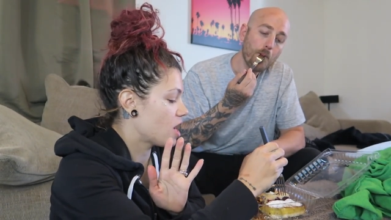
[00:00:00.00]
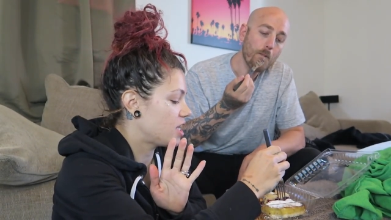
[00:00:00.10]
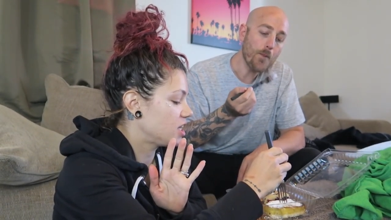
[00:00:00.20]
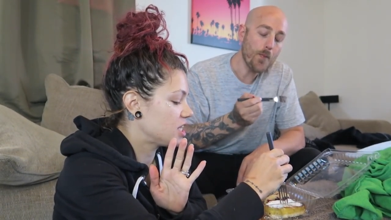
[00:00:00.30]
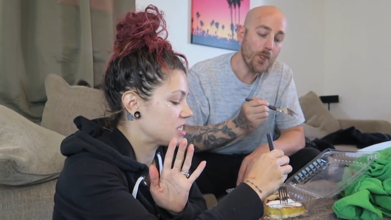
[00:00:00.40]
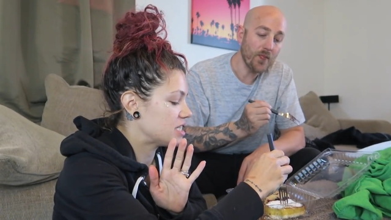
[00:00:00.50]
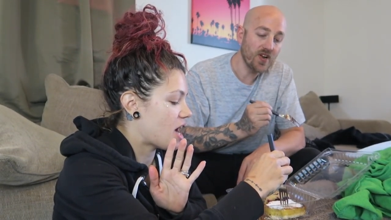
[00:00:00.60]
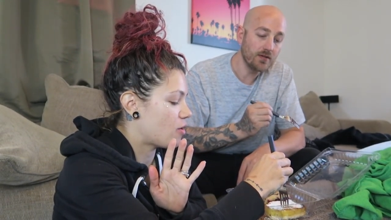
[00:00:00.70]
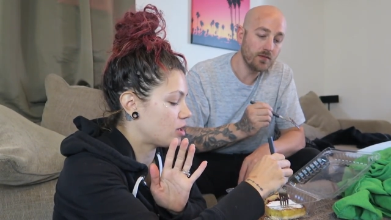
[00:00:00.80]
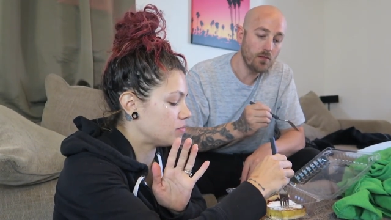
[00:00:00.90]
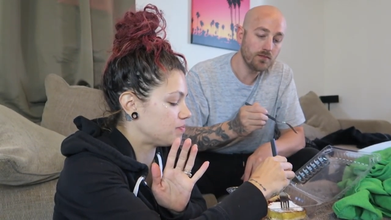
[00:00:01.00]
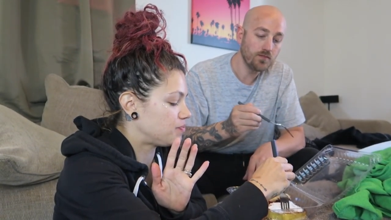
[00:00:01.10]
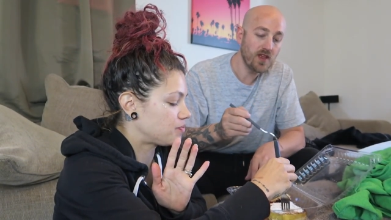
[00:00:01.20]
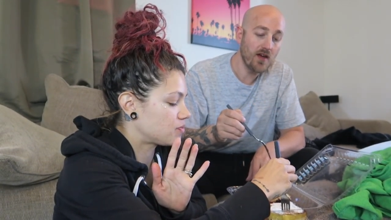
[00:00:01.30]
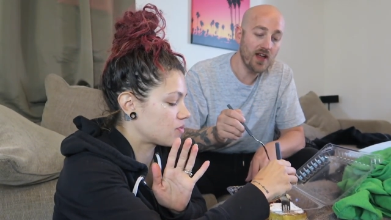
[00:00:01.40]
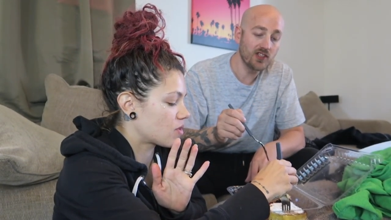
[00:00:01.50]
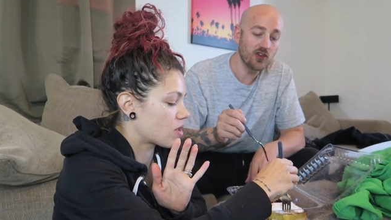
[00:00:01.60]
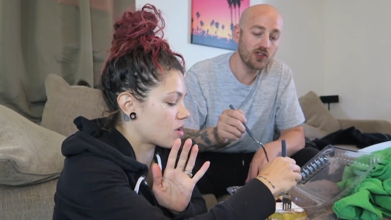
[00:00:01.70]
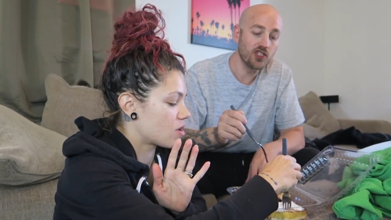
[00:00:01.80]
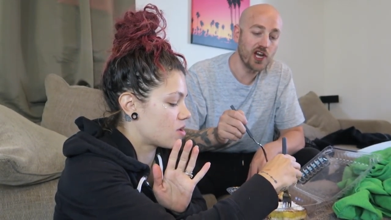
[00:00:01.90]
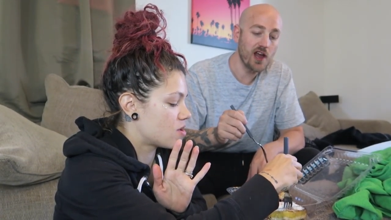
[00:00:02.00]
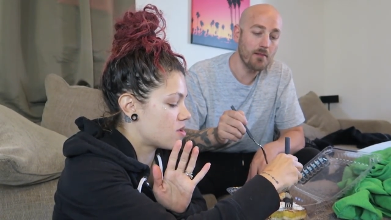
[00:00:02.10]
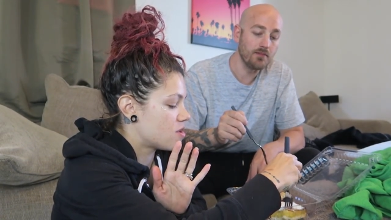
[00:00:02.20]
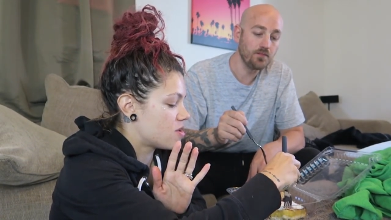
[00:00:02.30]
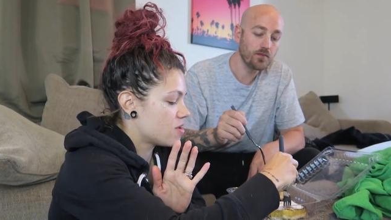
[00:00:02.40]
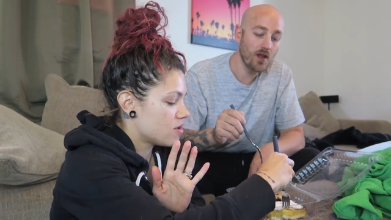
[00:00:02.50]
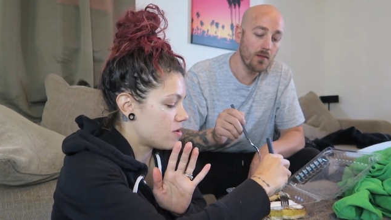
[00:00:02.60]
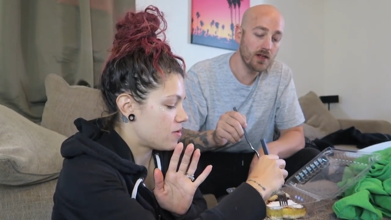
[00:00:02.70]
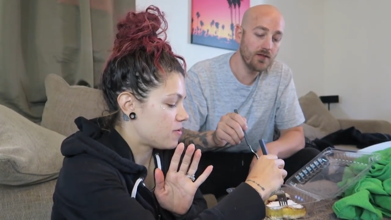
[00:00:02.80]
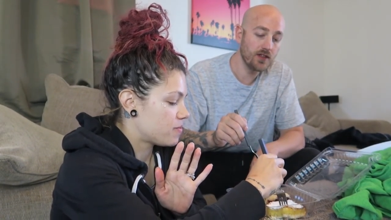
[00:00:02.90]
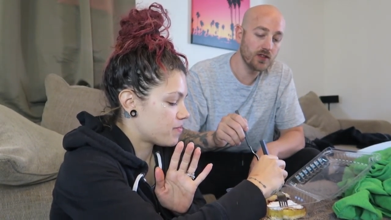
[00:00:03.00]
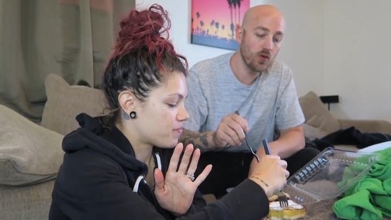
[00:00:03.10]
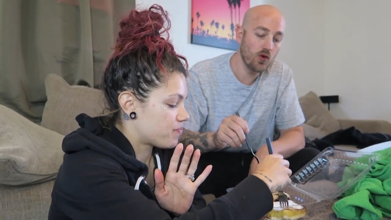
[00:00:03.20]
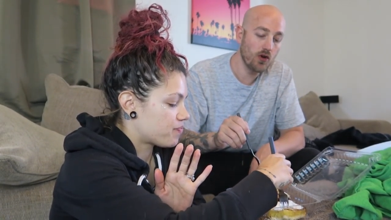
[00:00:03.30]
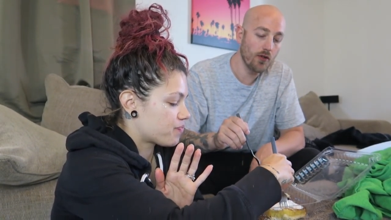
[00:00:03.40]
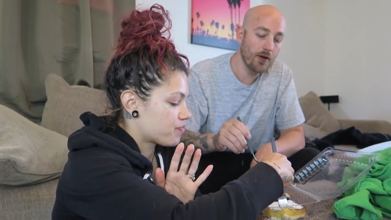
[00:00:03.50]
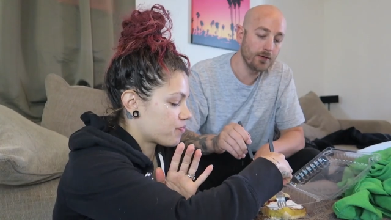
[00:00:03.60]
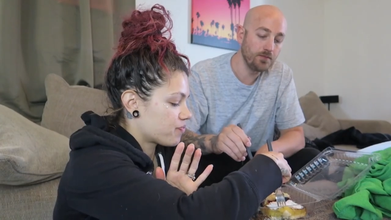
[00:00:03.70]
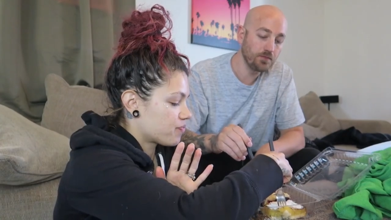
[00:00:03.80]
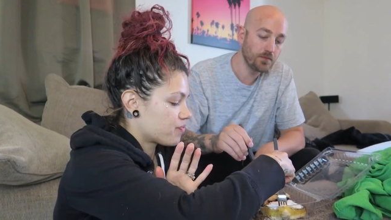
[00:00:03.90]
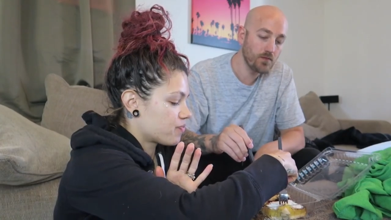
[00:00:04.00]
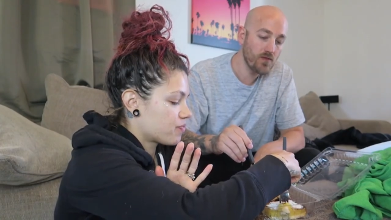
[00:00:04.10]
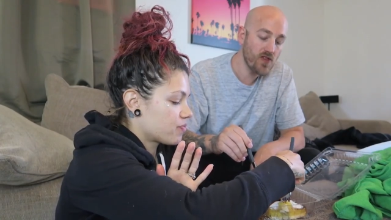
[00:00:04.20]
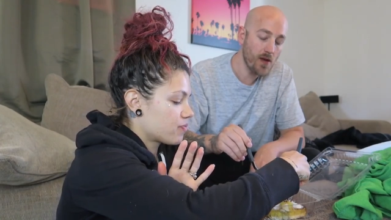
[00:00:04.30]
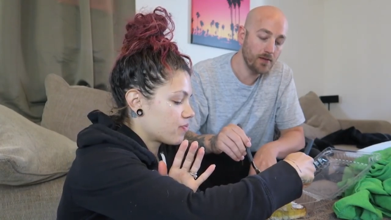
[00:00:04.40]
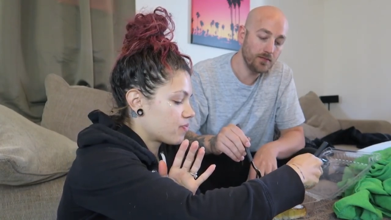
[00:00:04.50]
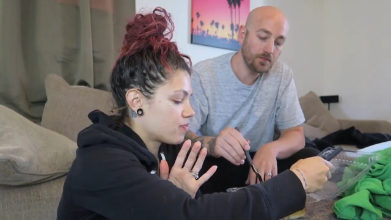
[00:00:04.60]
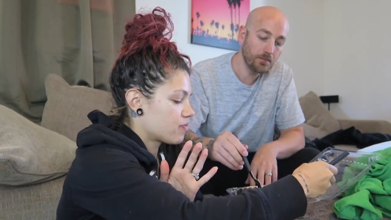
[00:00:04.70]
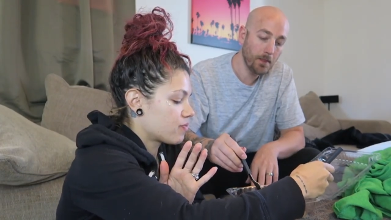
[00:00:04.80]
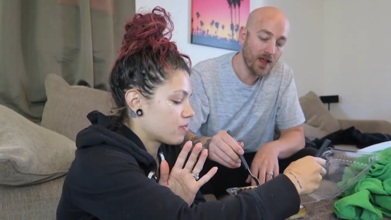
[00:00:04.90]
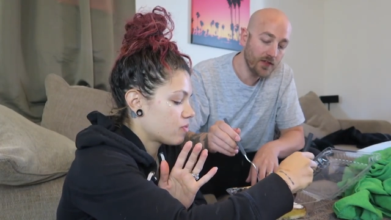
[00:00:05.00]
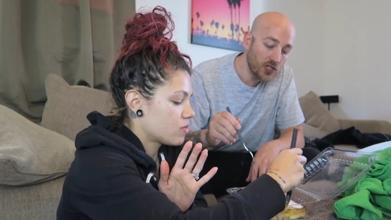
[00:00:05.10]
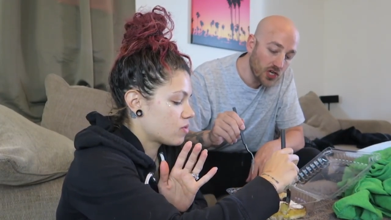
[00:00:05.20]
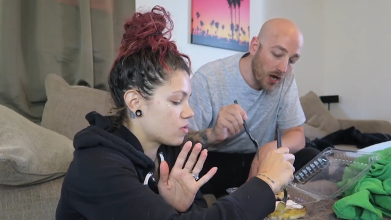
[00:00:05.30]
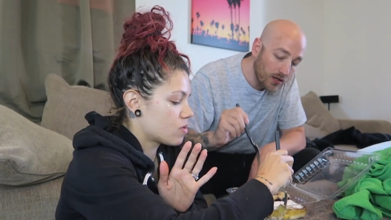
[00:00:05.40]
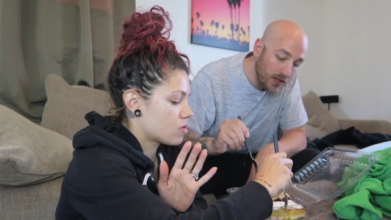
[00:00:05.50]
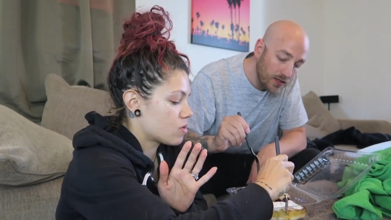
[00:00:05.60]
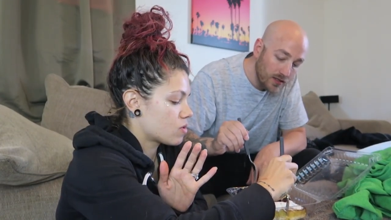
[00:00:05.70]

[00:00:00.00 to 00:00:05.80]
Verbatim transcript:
Speaker 1: anything sour. Yeah, that's her jam. I'm gonna give this a whirl, though. The chocolate